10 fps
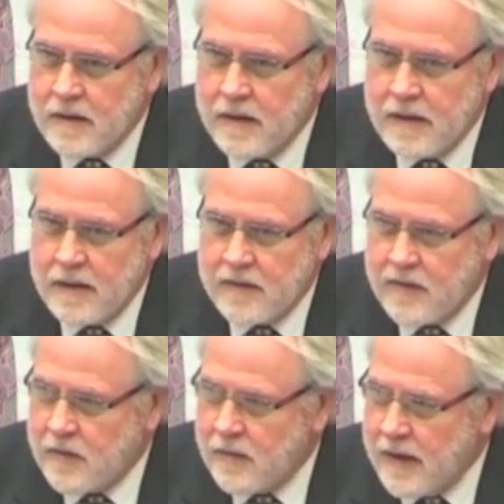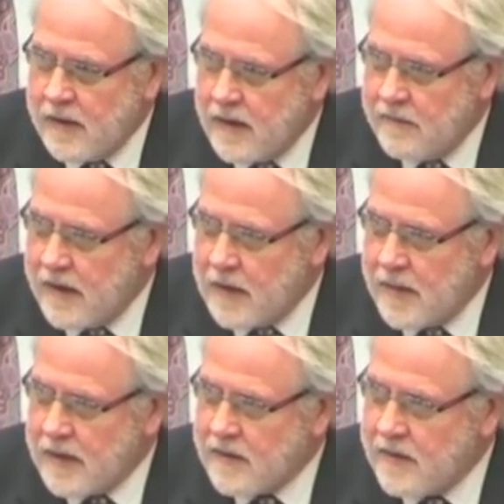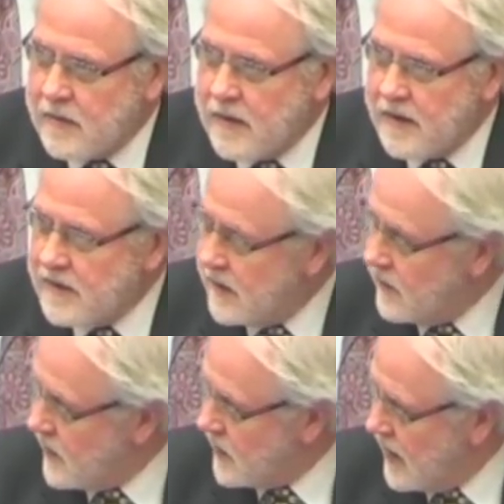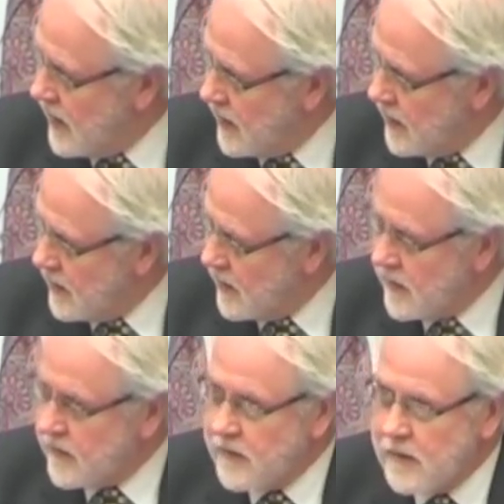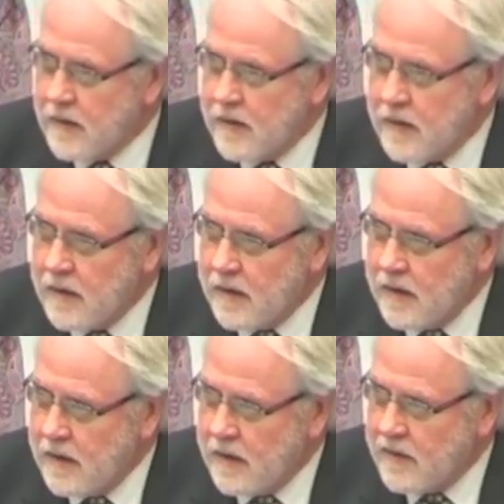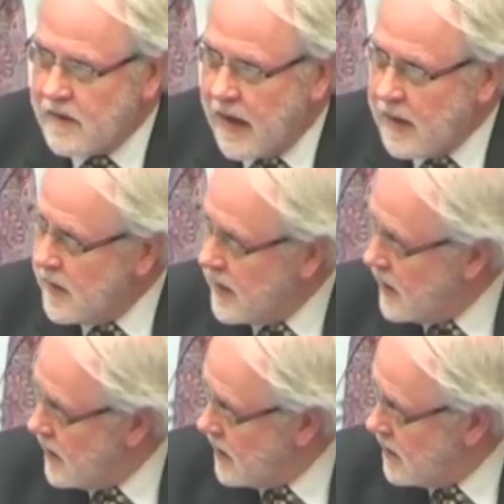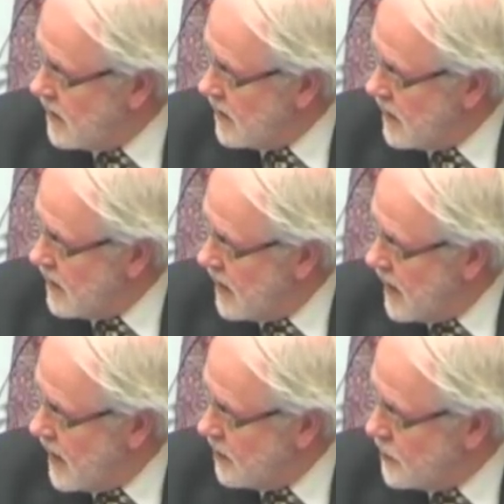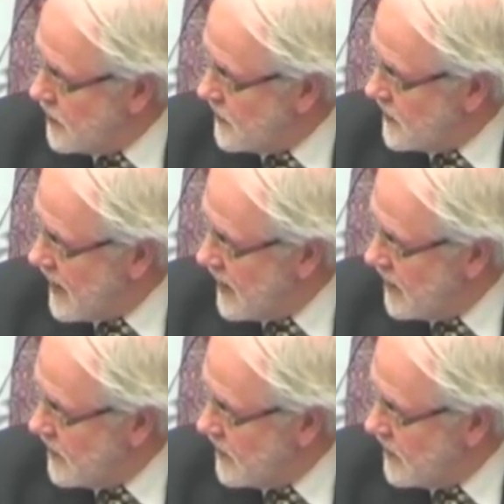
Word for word: in environmental situation of this kind is timely and precise